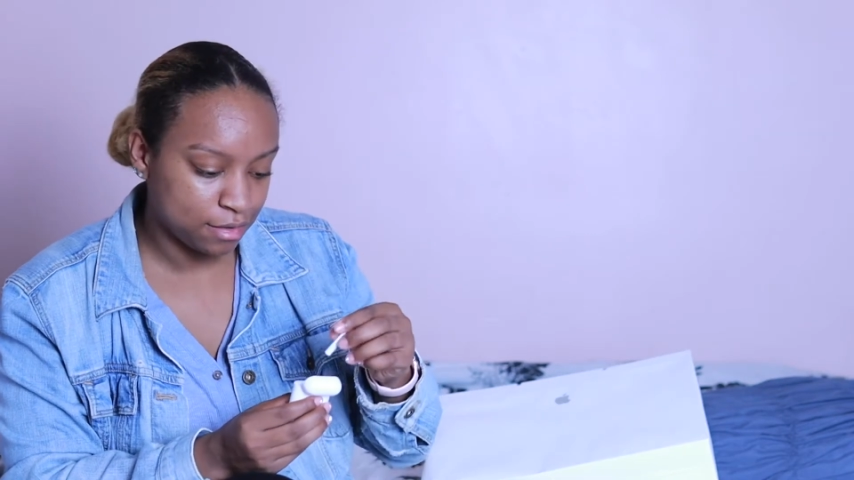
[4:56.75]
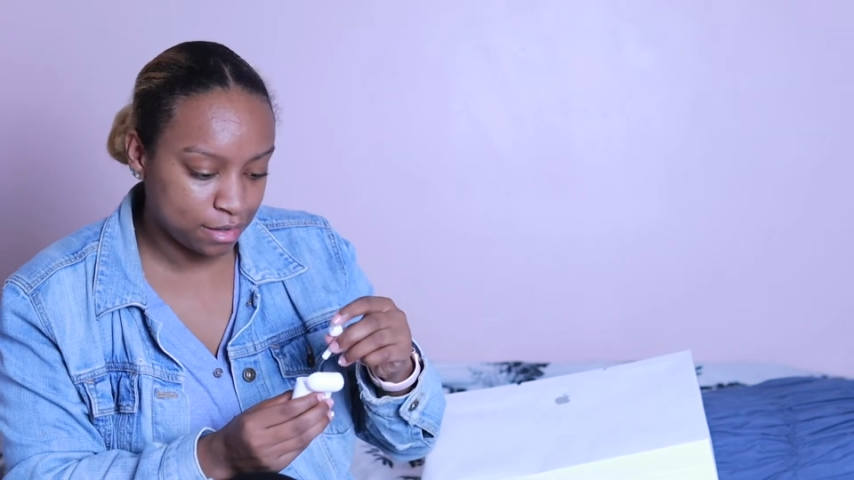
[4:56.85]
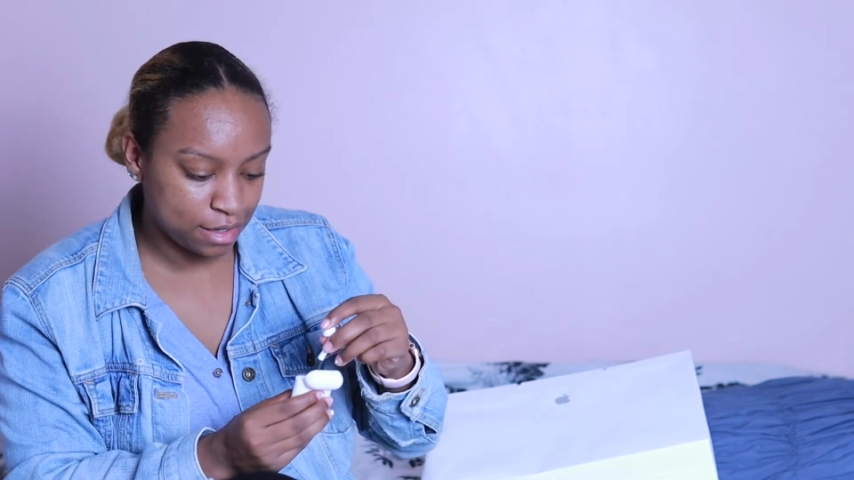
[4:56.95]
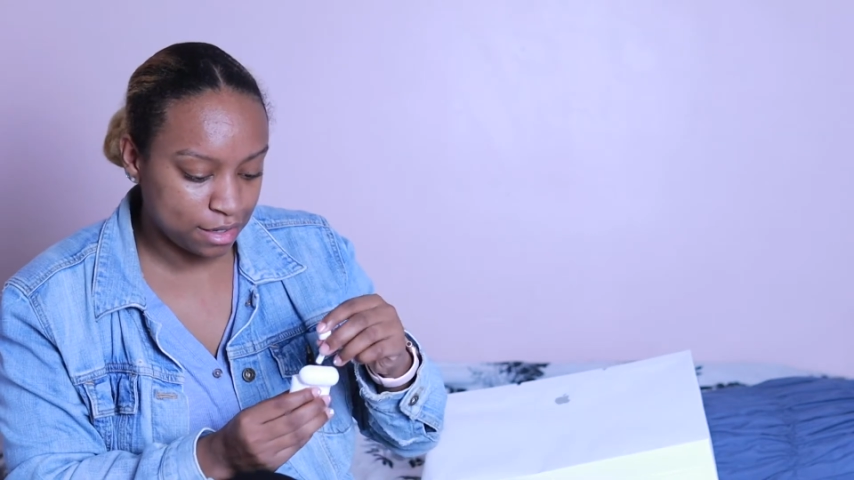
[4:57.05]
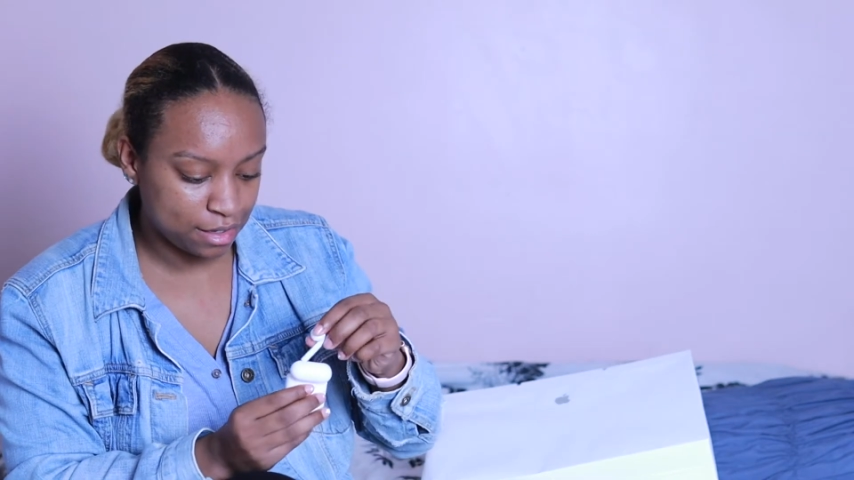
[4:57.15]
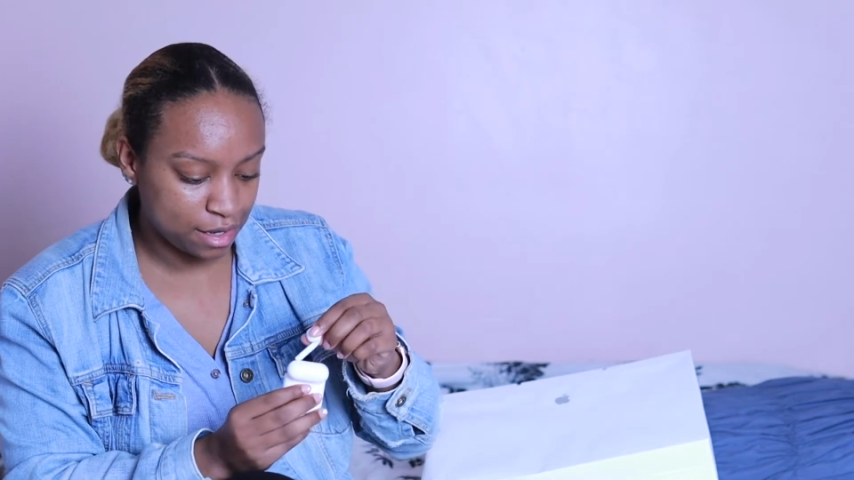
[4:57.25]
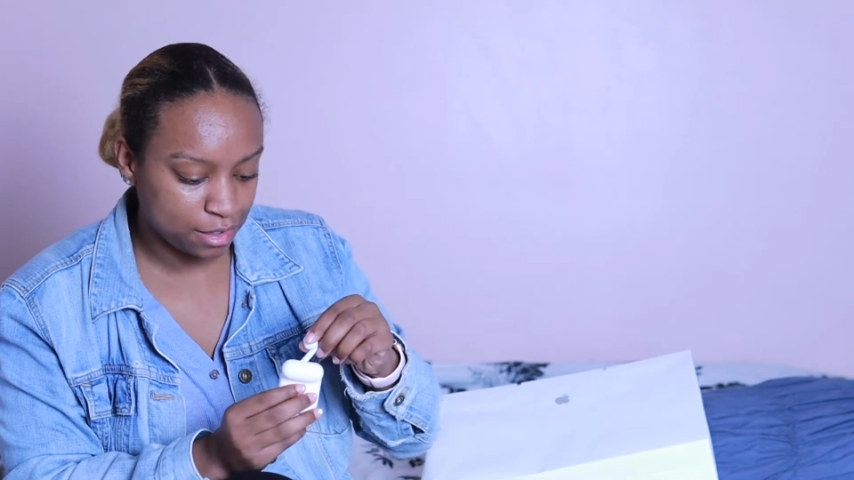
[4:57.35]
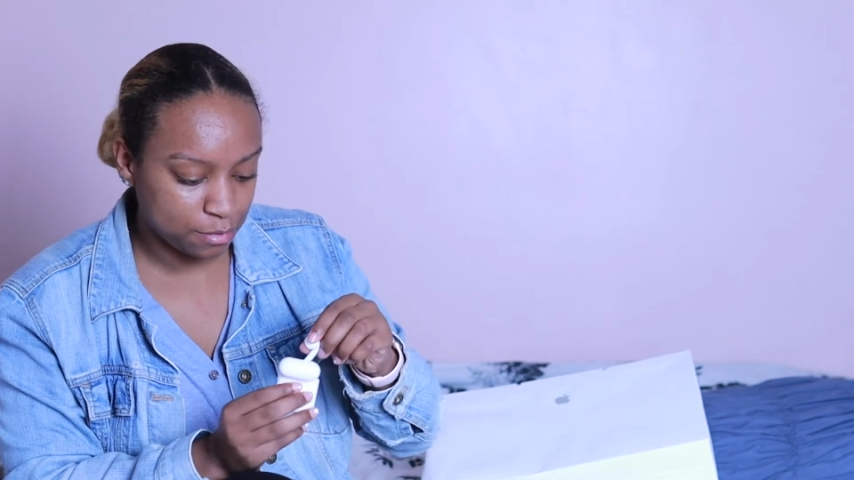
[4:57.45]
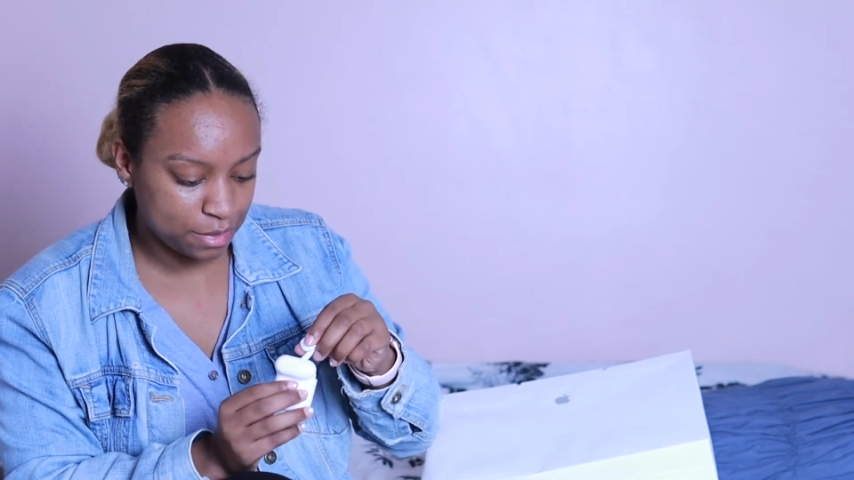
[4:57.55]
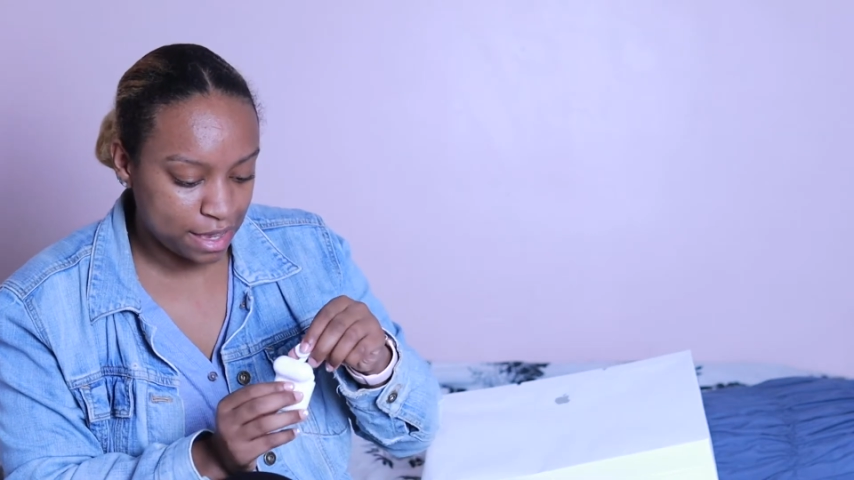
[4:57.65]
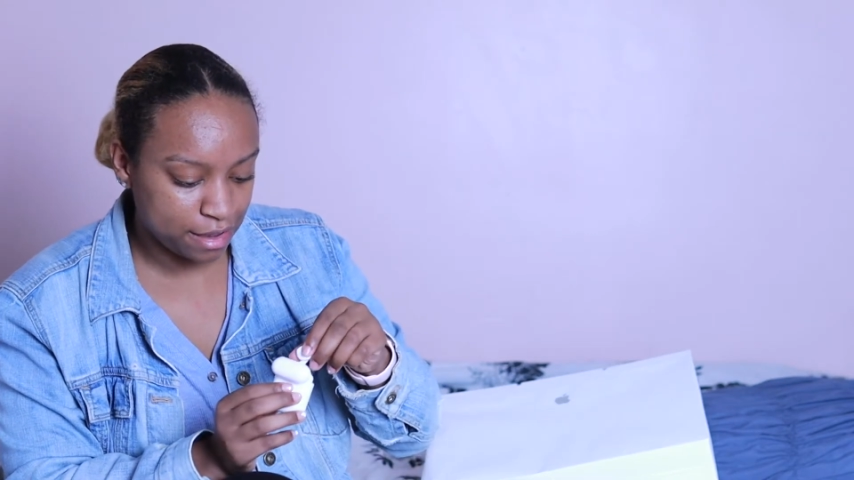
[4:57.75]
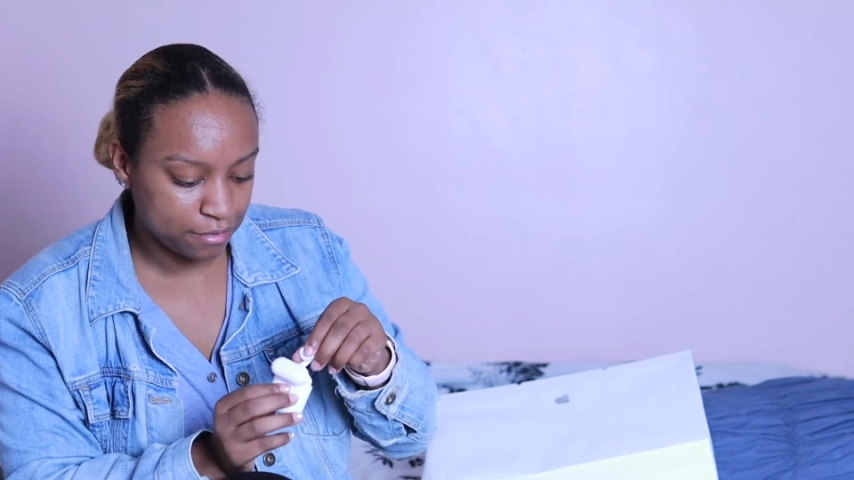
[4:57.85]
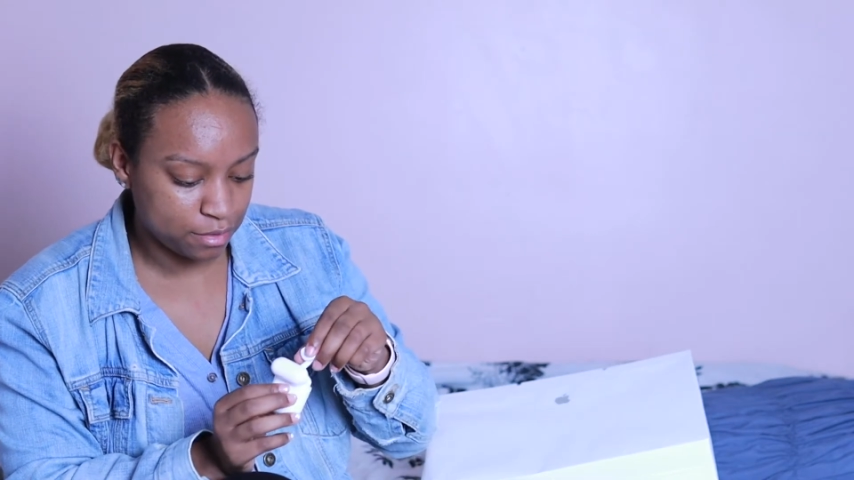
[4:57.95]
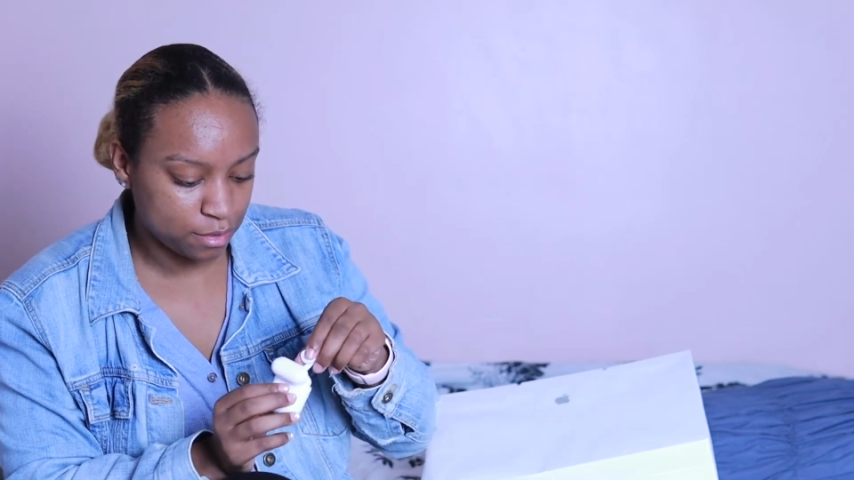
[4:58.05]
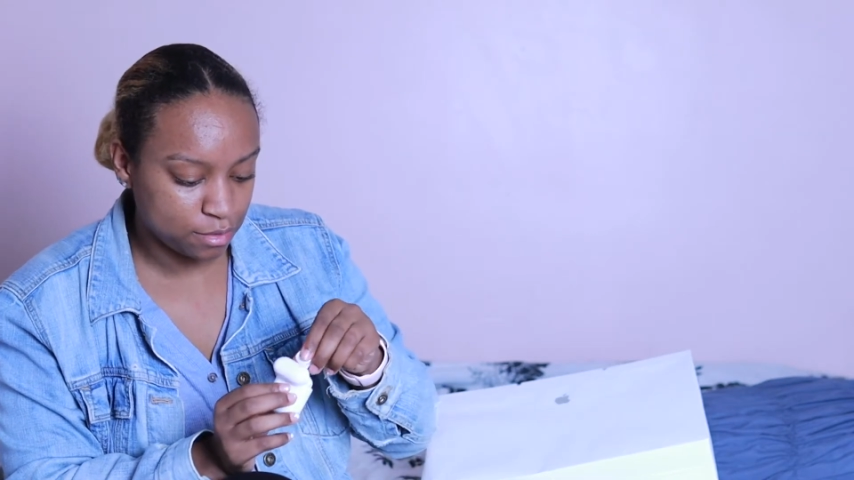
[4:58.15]
Okay, now that we
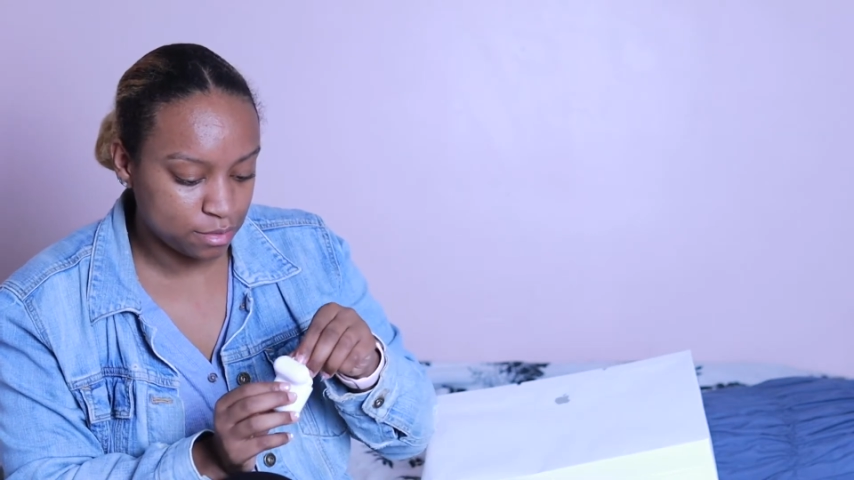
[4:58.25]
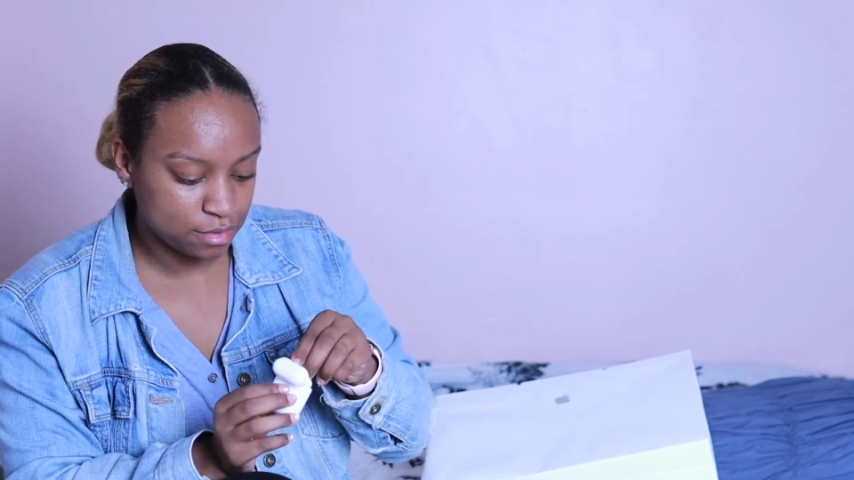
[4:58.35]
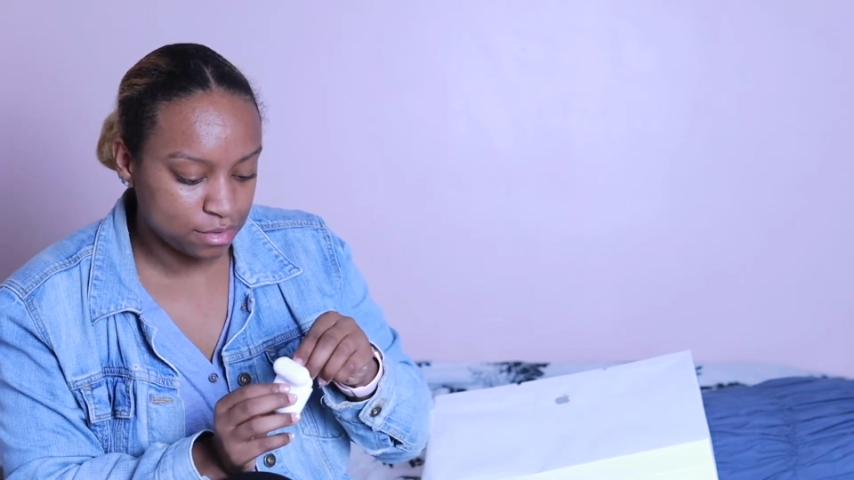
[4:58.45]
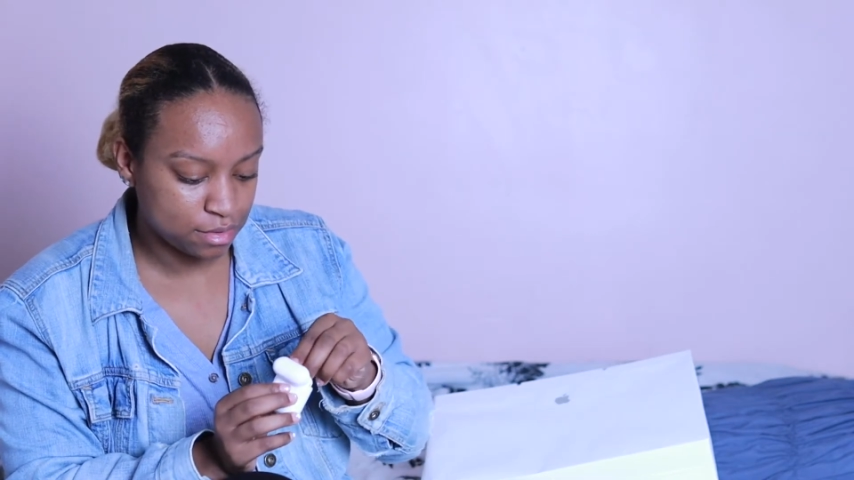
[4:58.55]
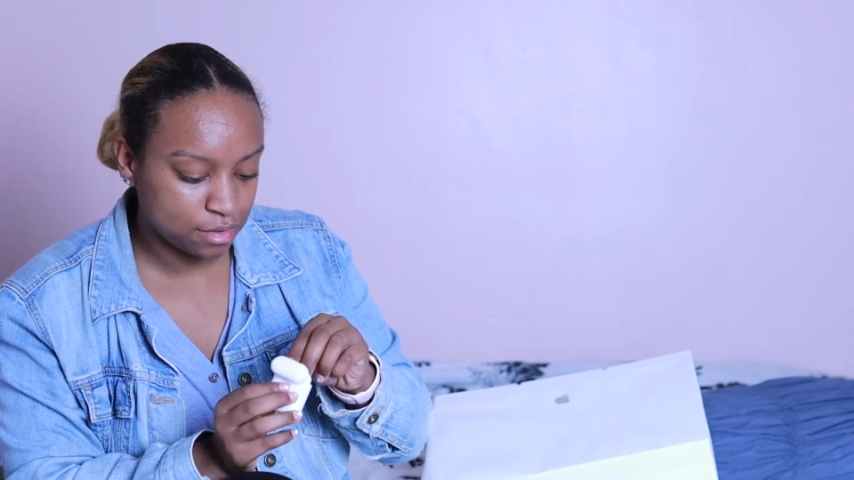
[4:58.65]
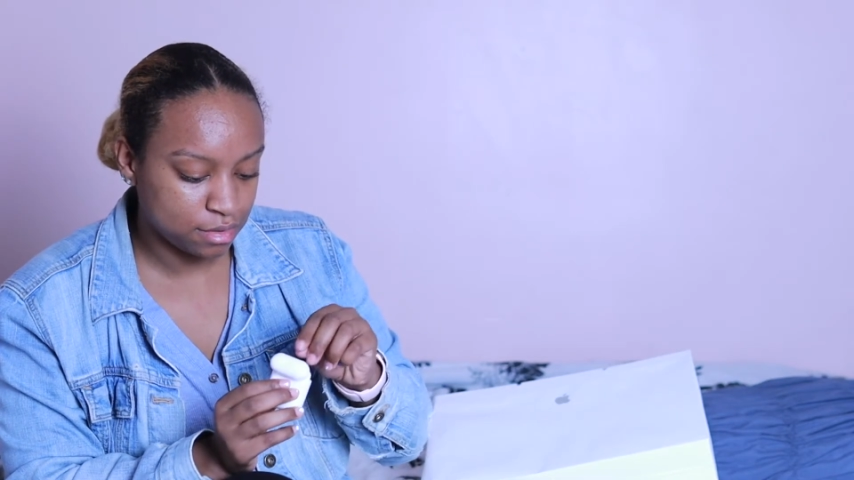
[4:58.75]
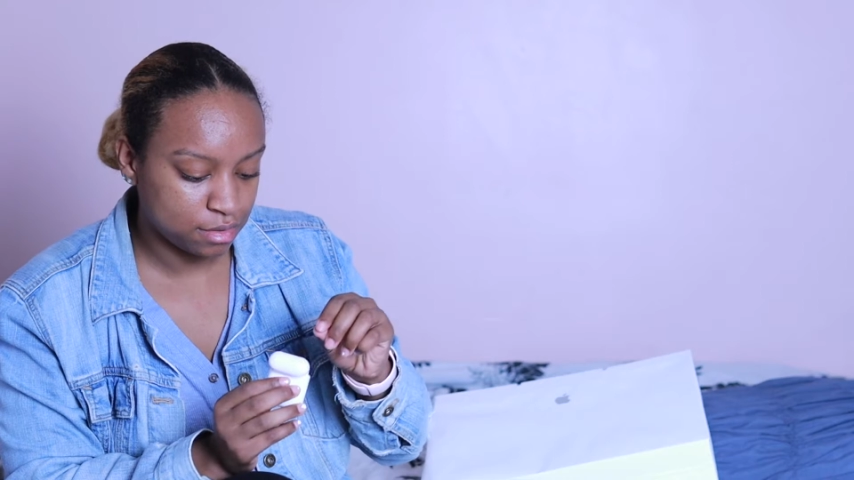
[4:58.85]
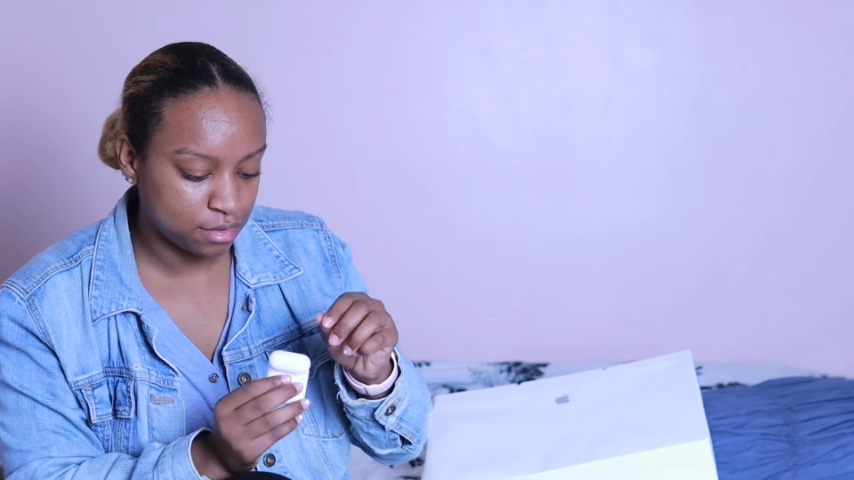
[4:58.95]
have those